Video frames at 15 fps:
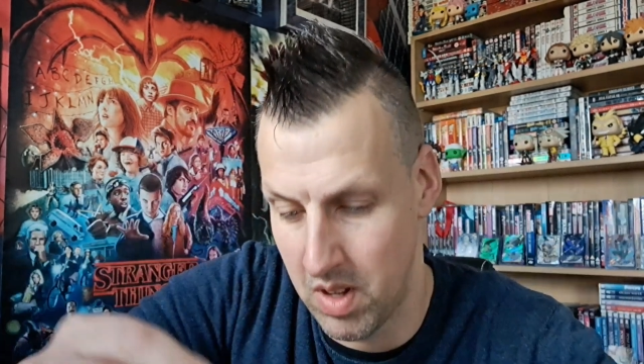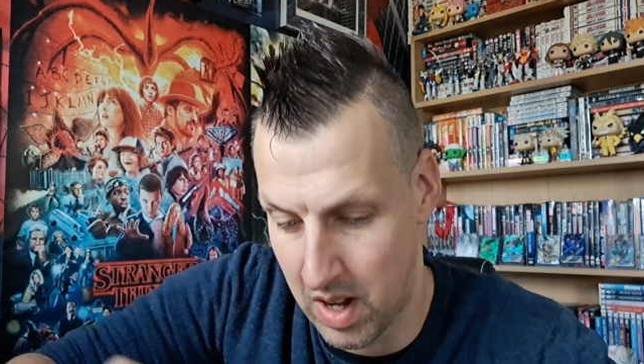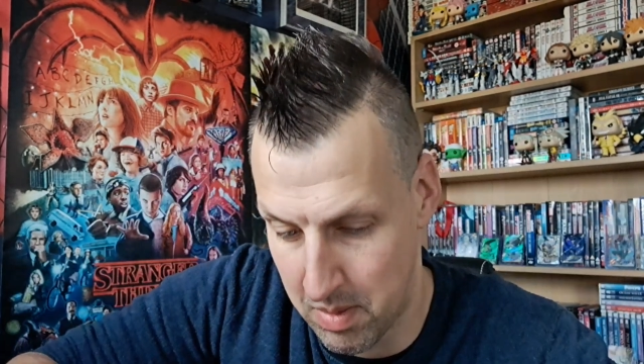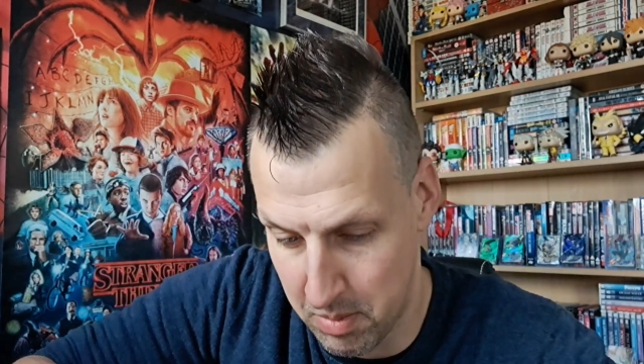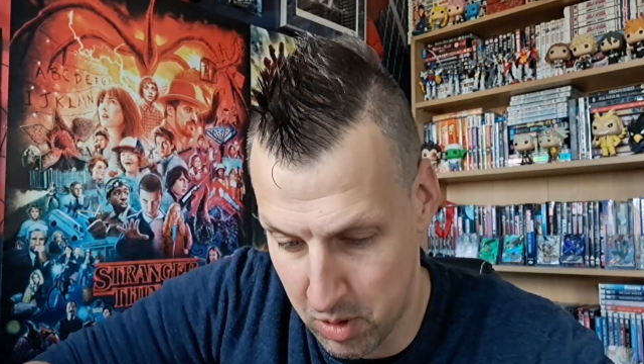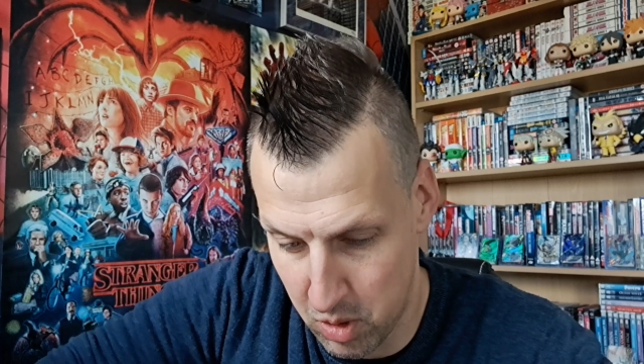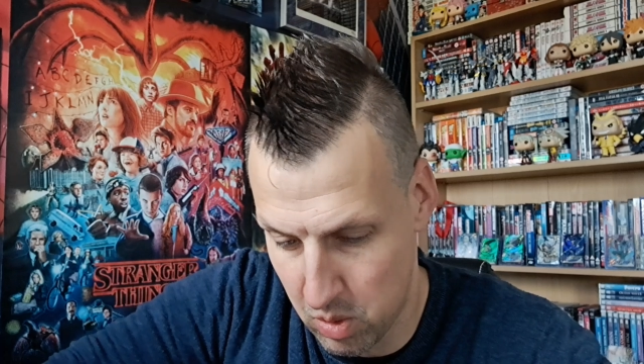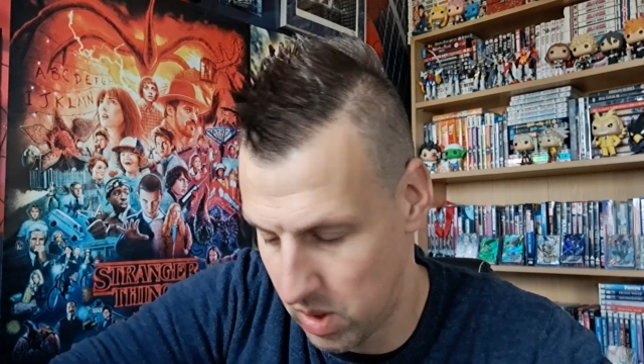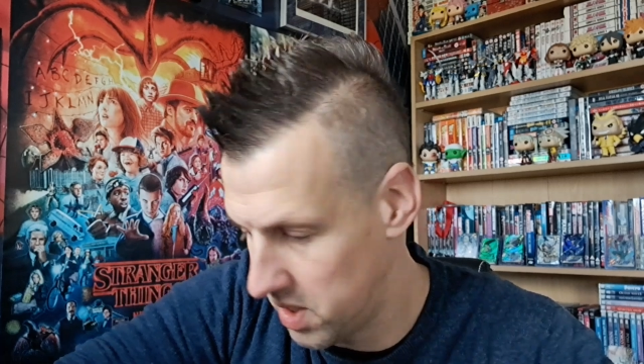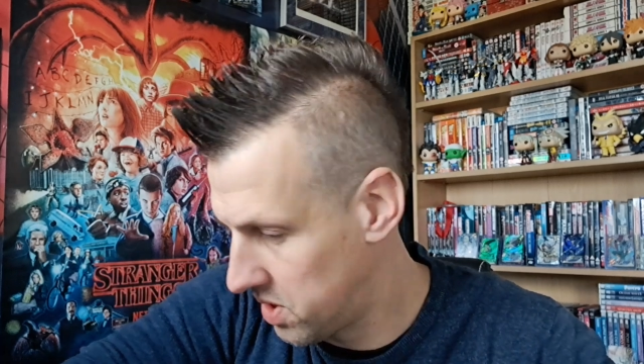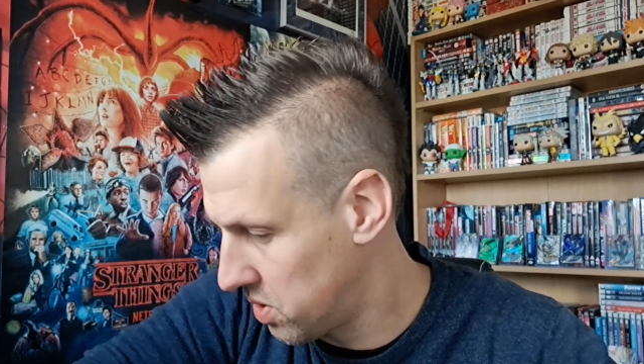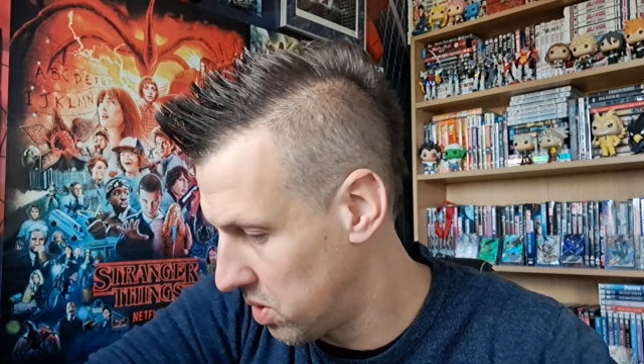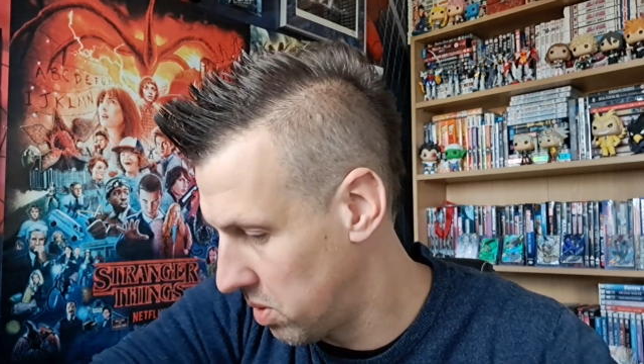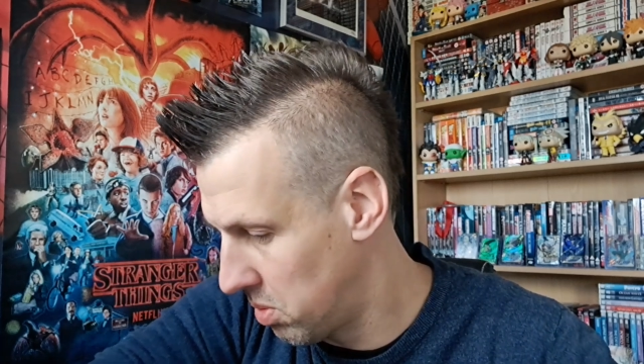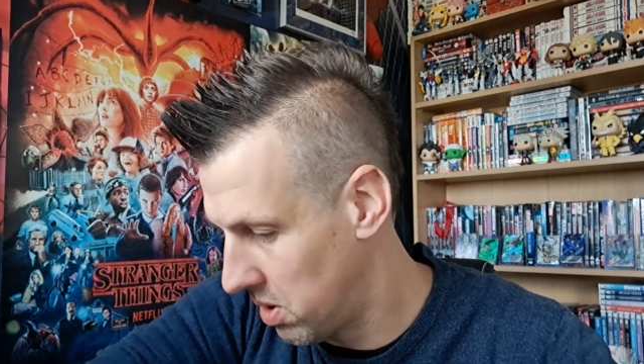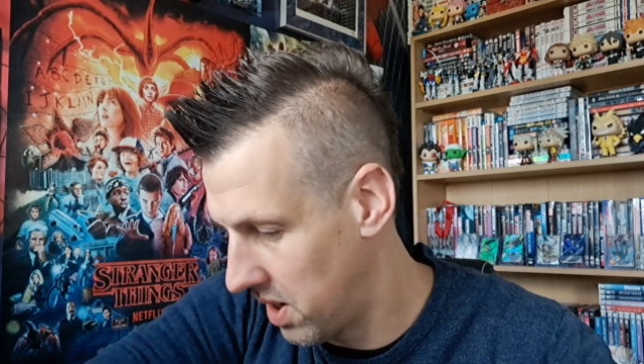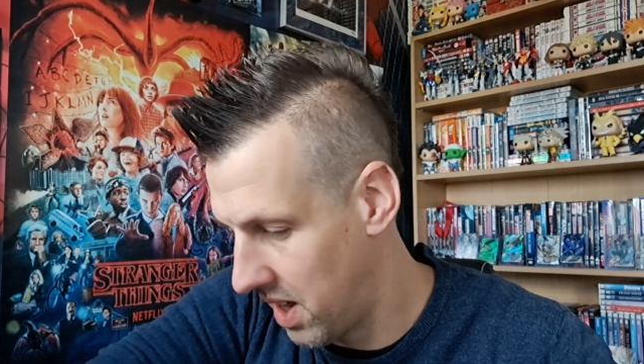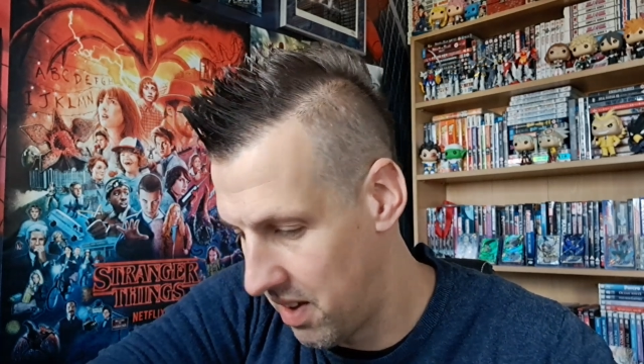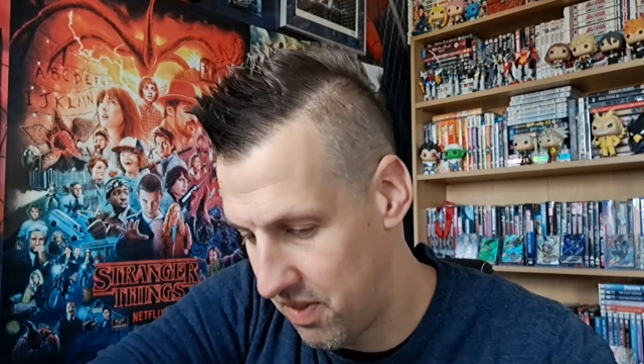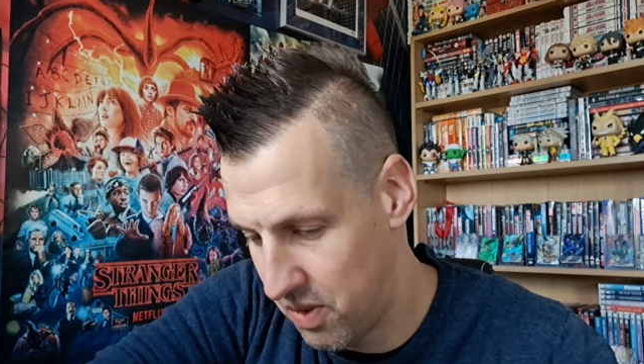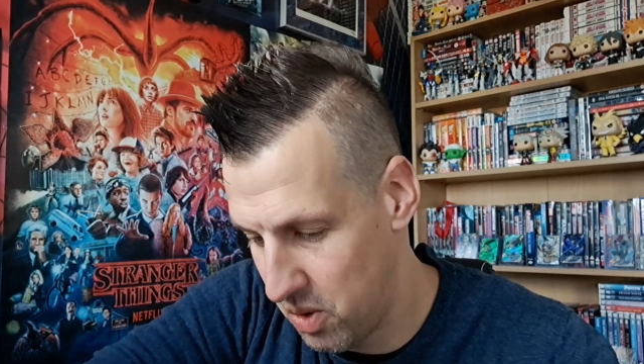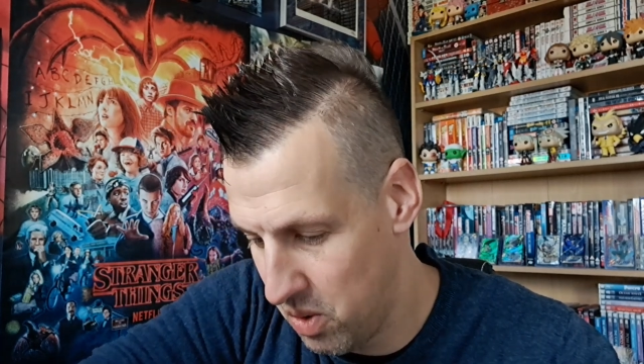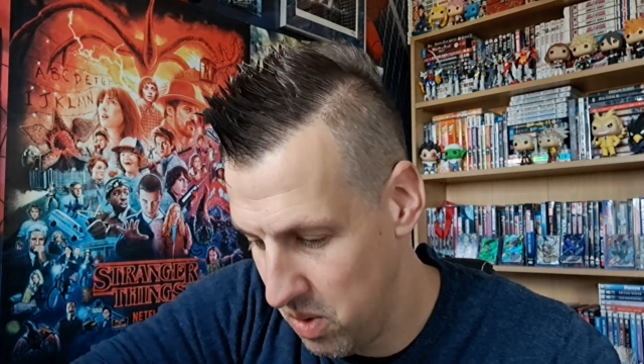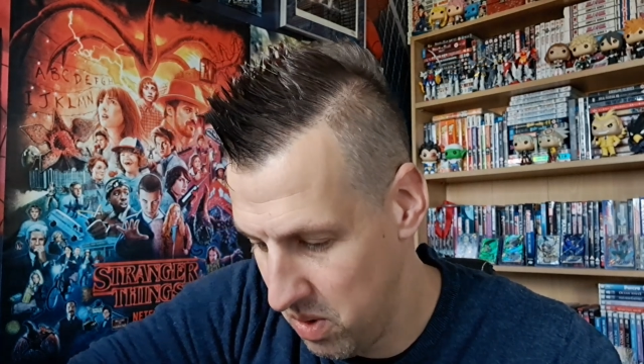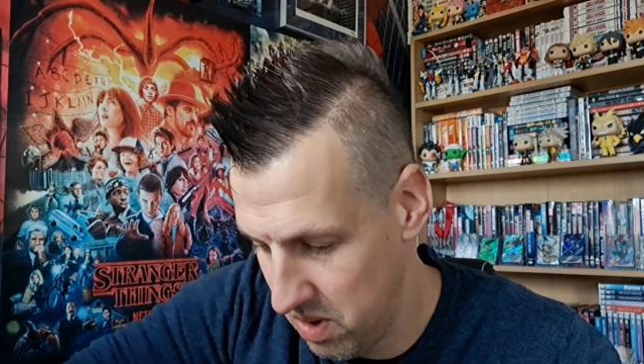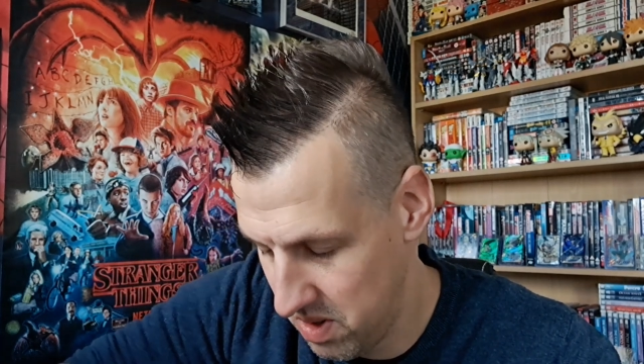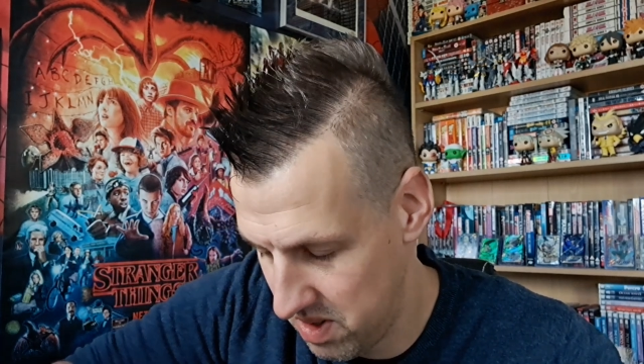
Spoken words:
I'm not quite sure what they're for.